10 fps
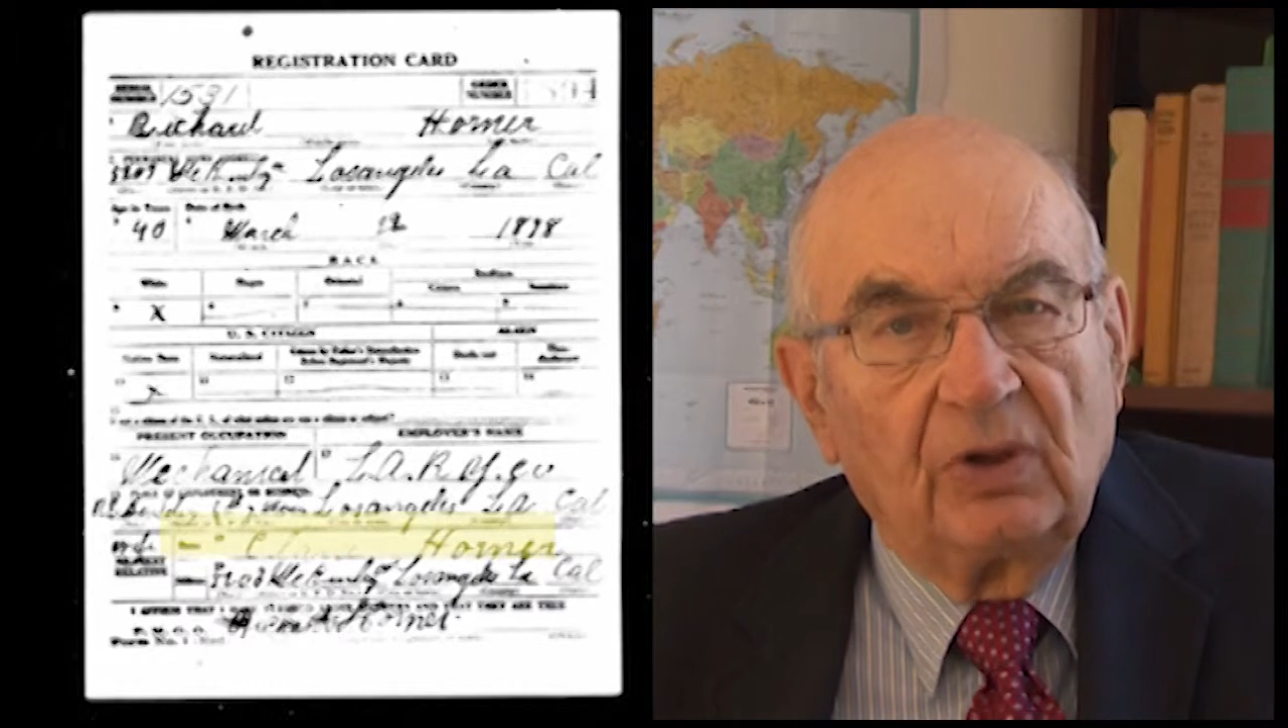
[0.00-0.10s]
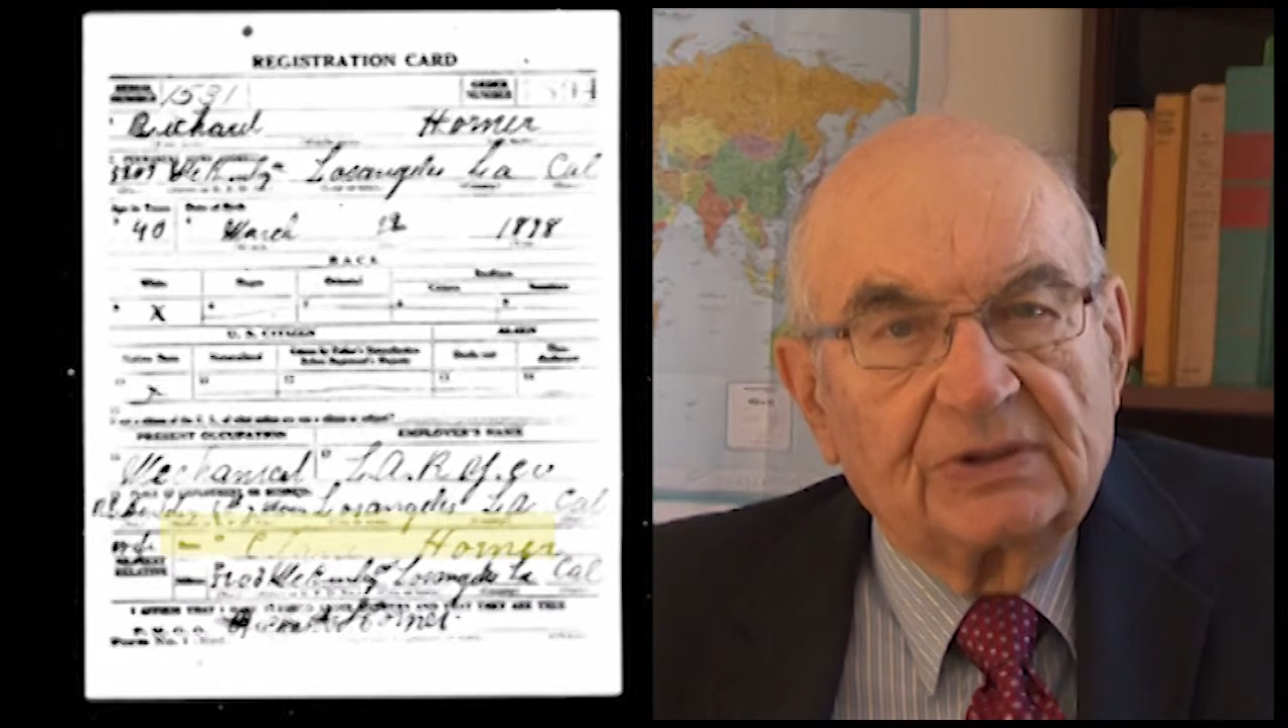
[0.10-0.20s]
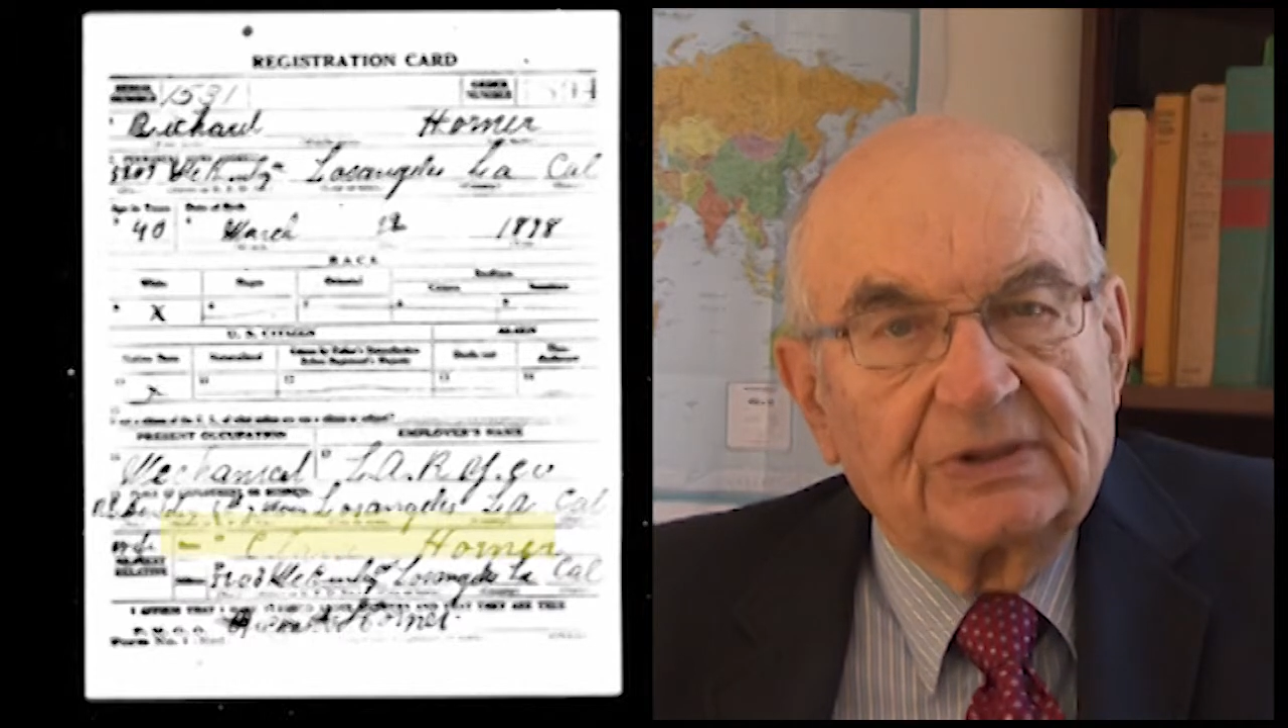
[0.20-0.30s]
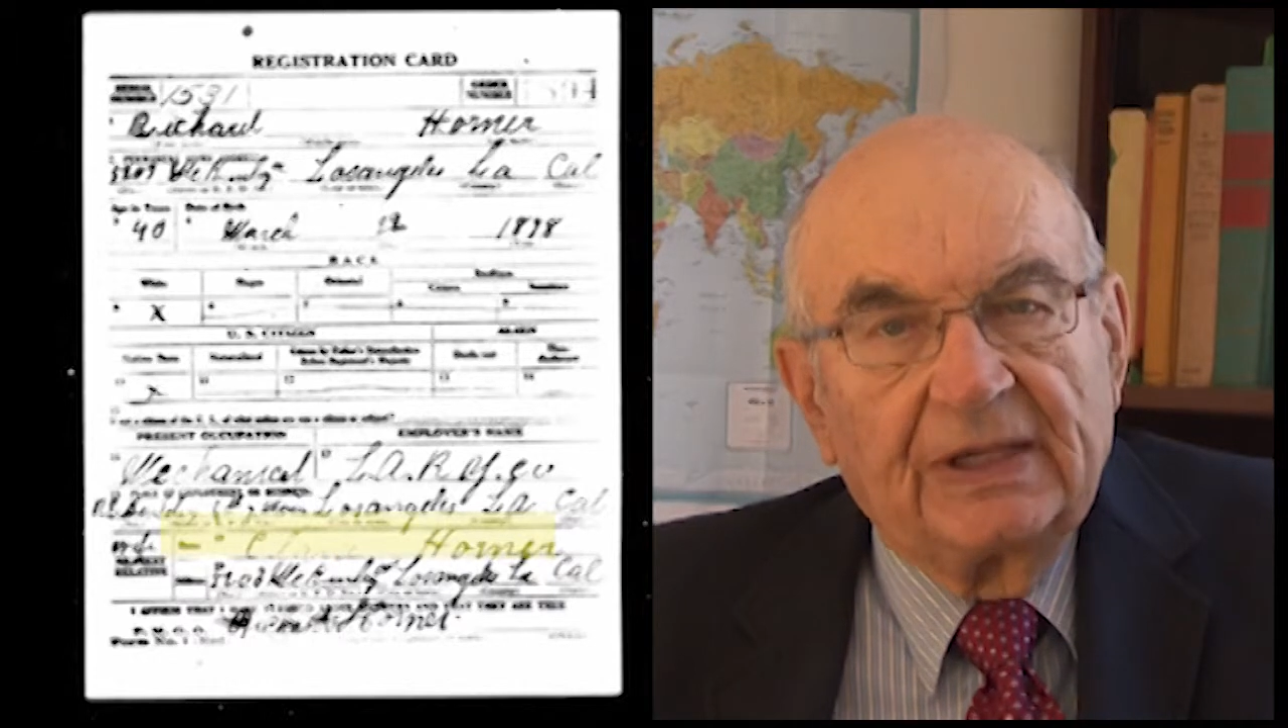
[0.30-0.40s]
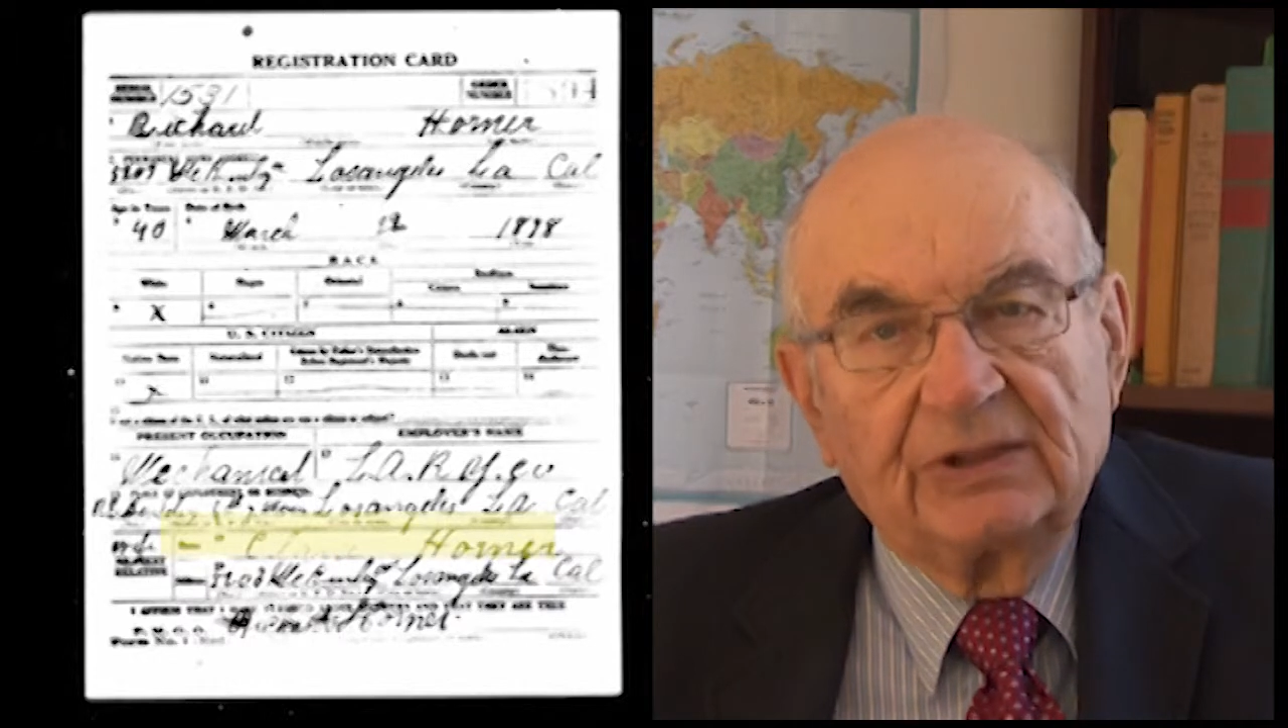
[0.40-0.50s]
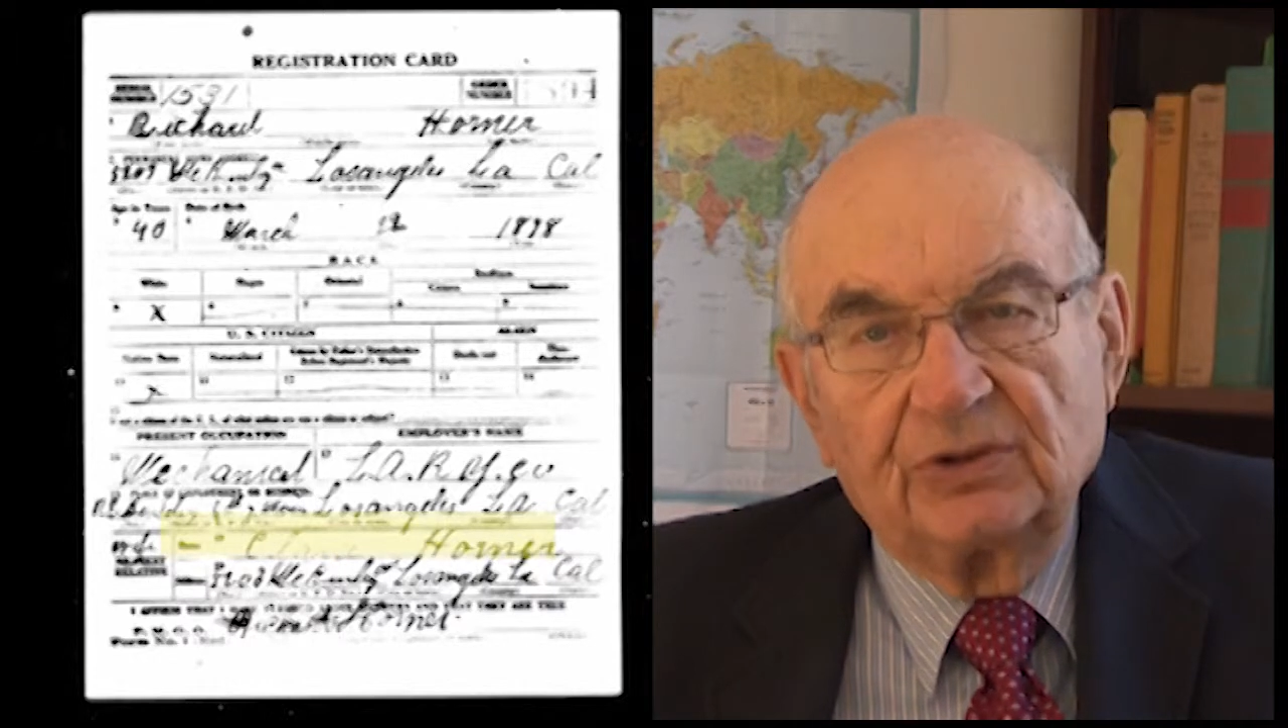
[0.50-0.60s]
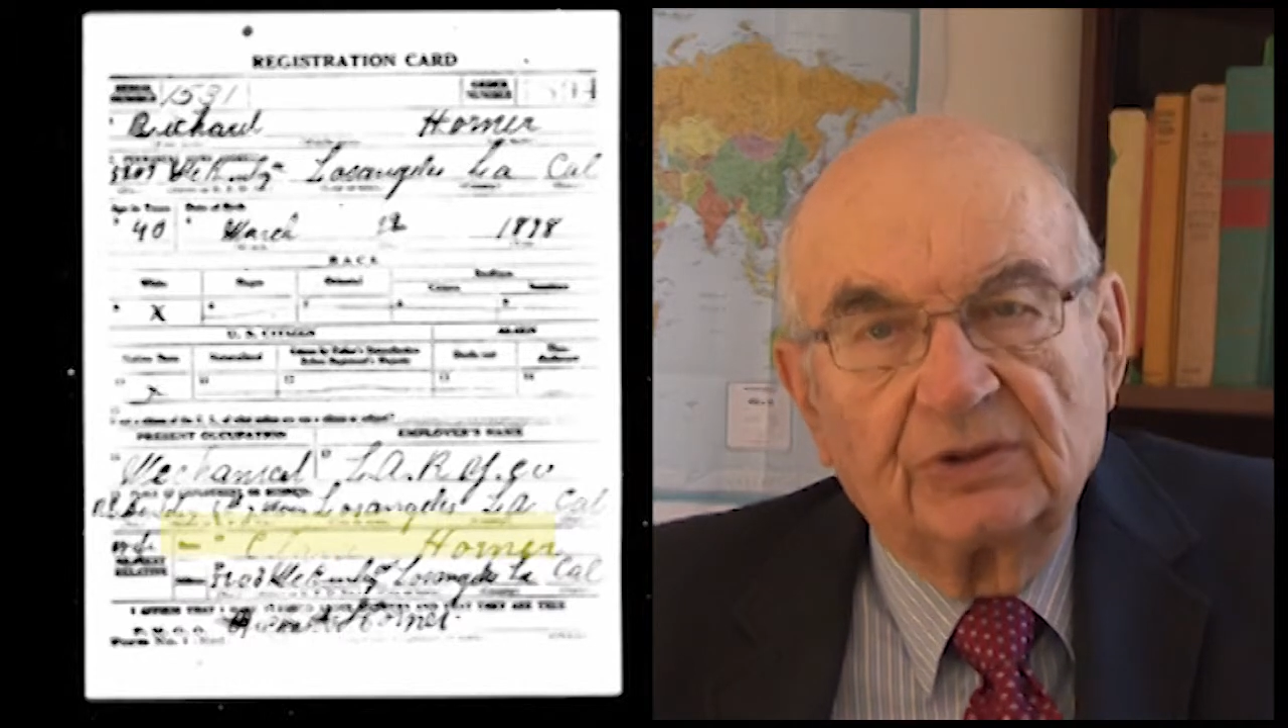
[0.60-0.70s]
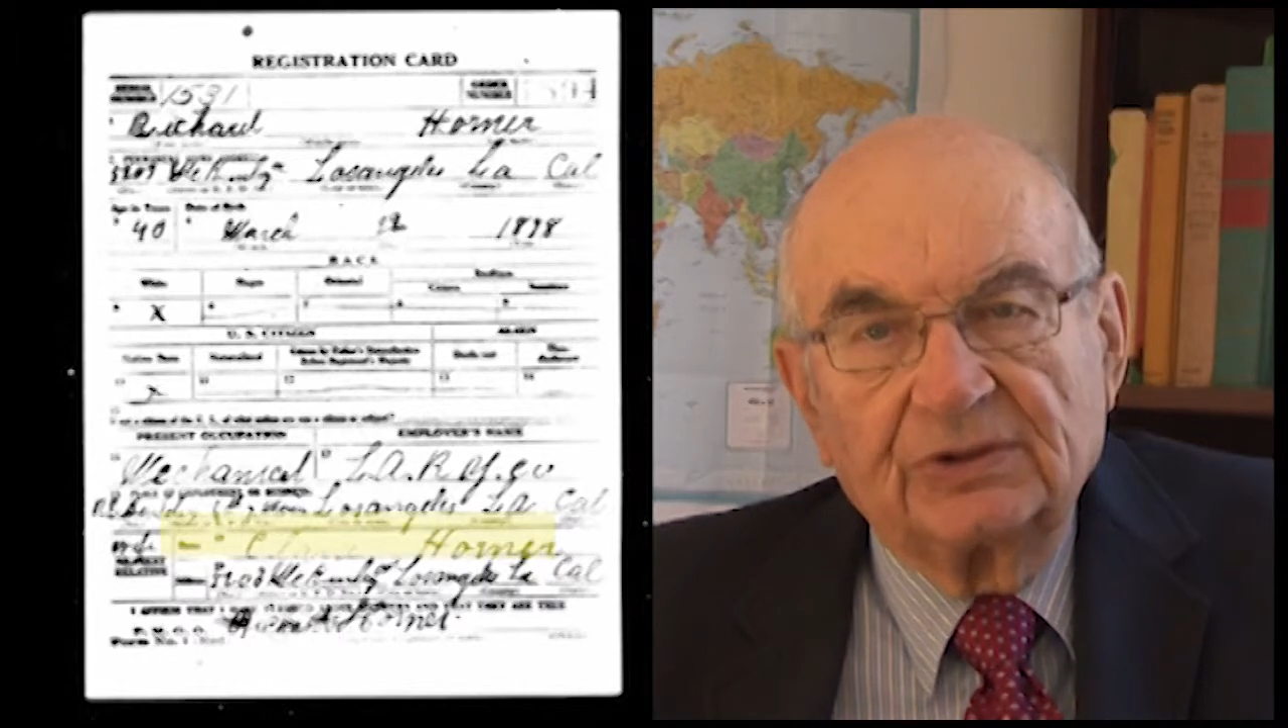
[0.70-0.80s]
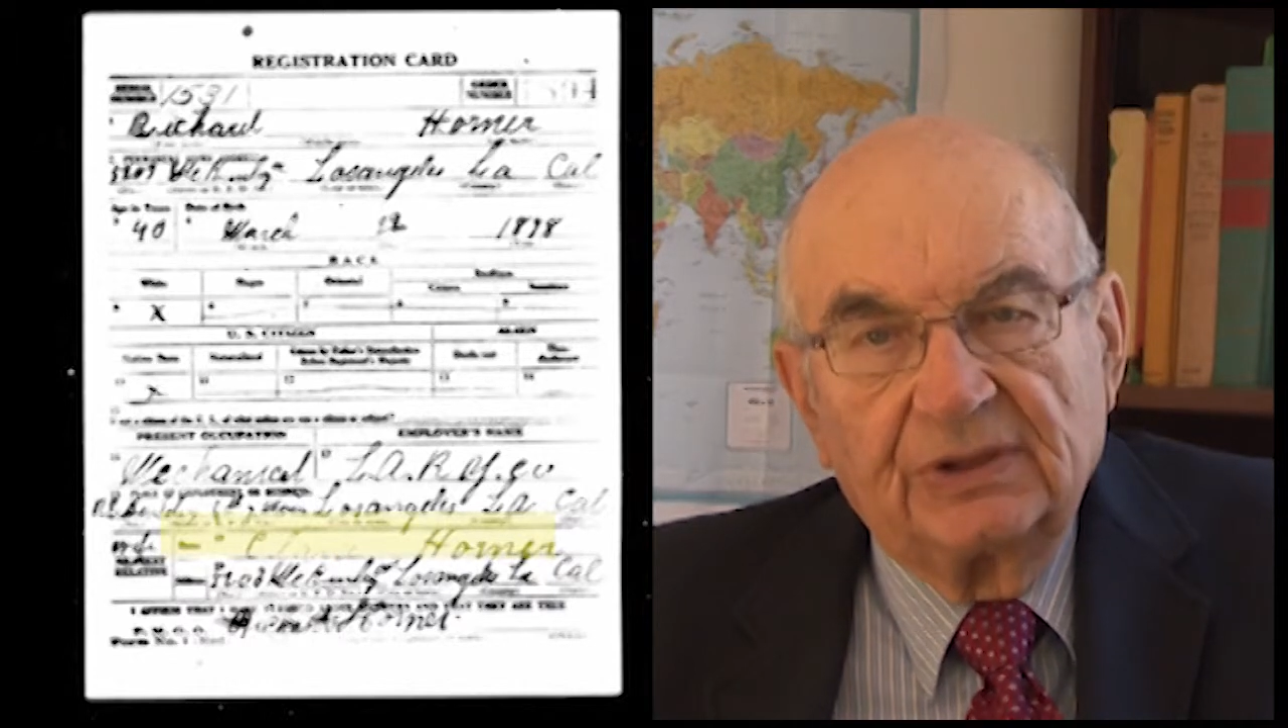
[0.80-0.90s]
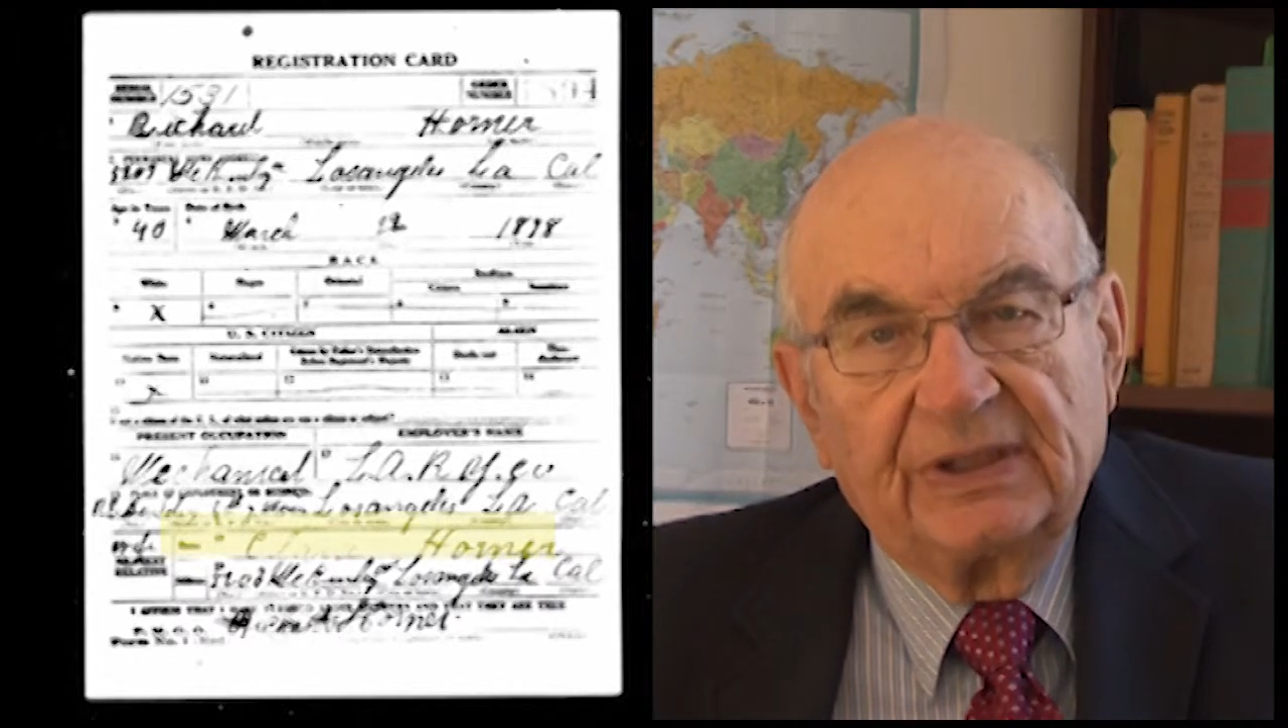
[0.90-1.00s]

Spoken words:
Los Angeles